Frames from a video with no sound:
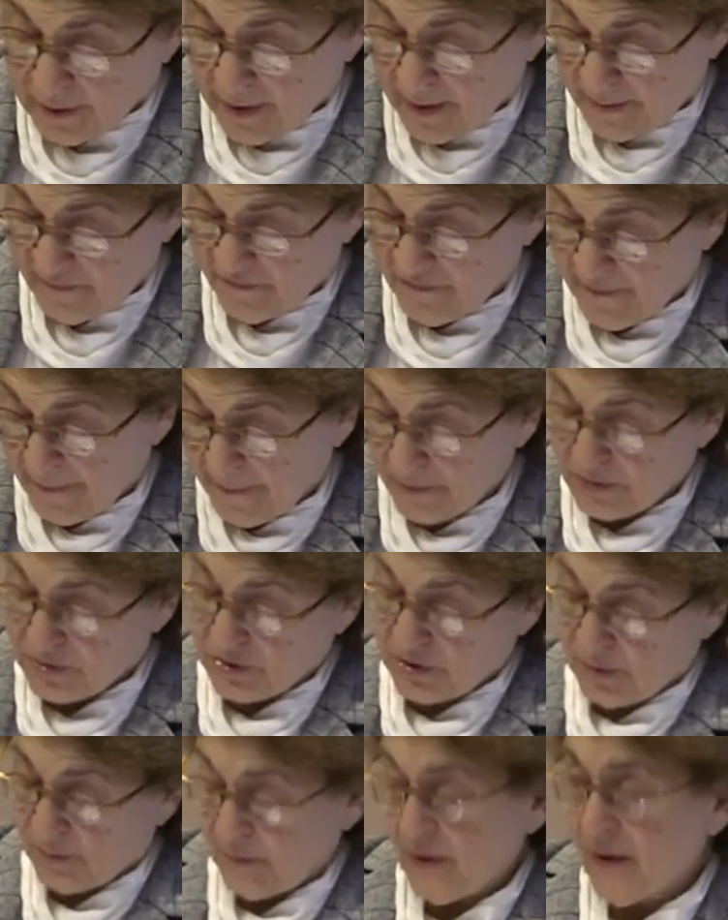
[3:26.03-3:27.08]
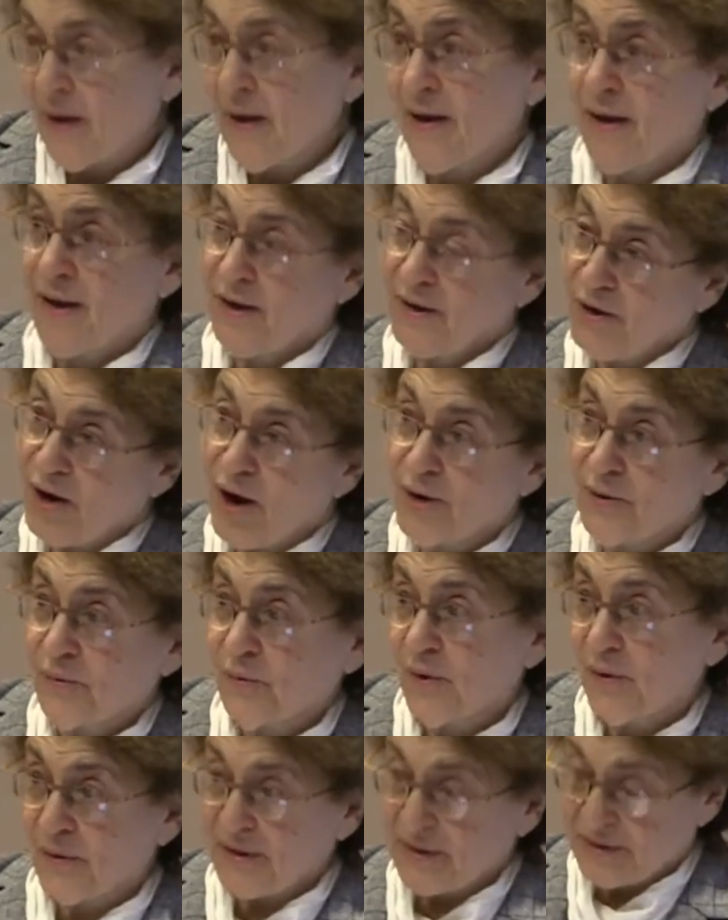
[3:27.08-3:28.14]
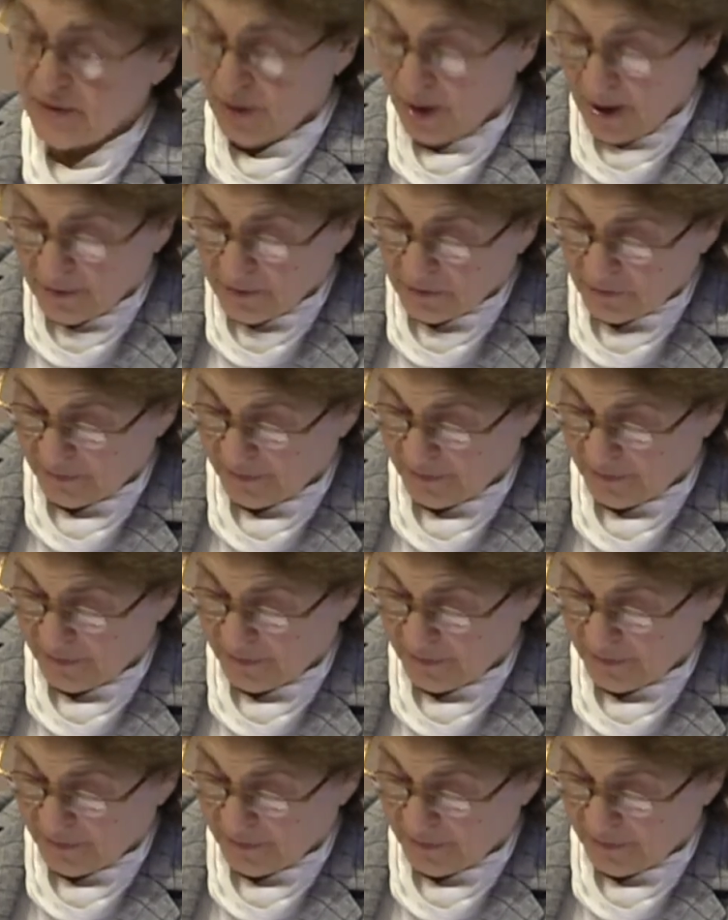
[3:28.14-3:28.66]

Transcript: Fellowship, an honorary doctorate